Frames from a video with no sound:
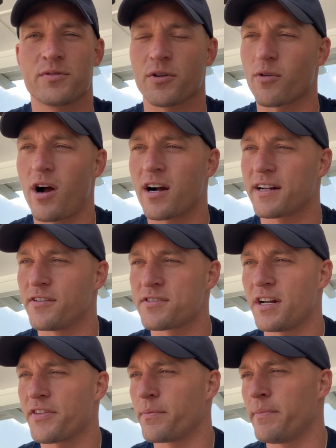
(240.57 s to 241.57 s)
were rocking.
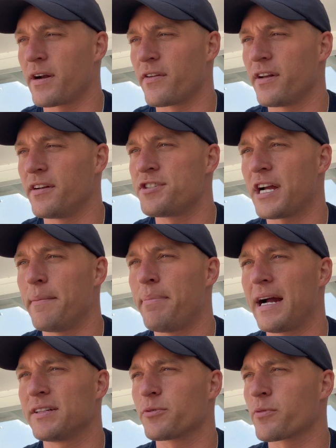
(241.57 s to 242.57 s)
There's nothing better than a
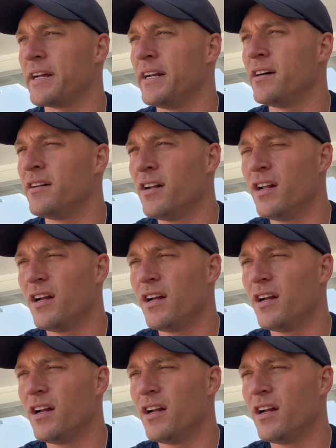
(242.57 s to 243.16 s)
jam-packed arena,